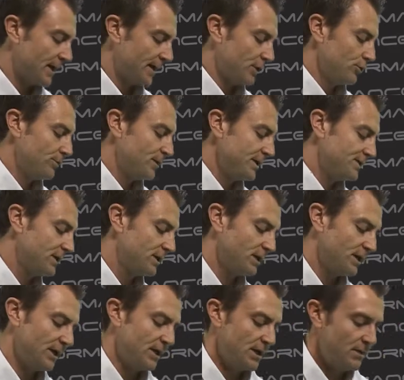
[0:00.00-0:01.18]
you'll
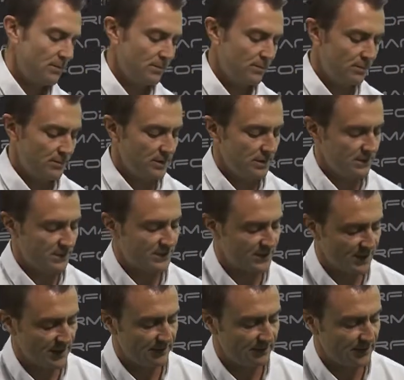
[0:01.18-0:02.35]
basically
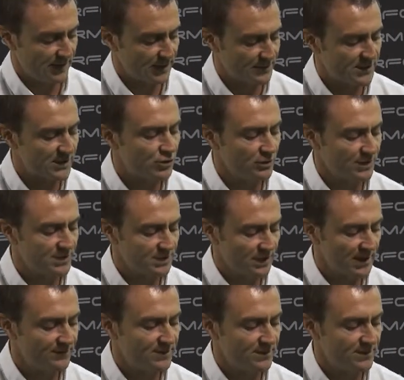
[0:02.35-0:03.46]
see the concentric slave